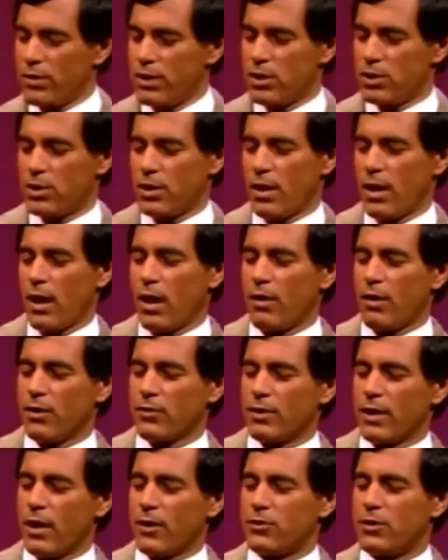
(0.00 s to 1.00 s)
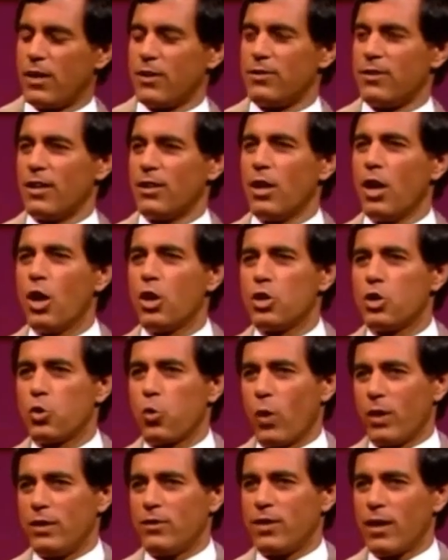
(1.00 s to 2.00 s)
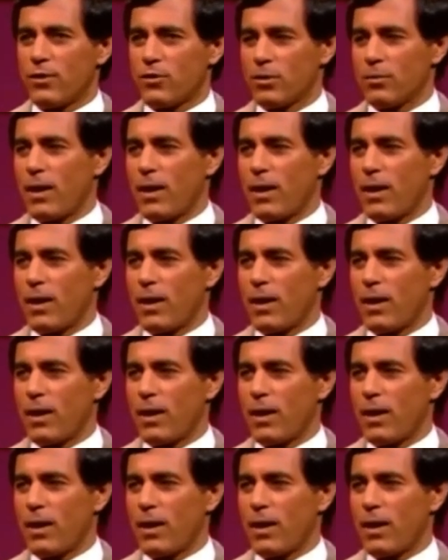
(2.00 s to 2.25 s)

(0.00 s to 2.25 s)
each. The IRS now says that 20 cents a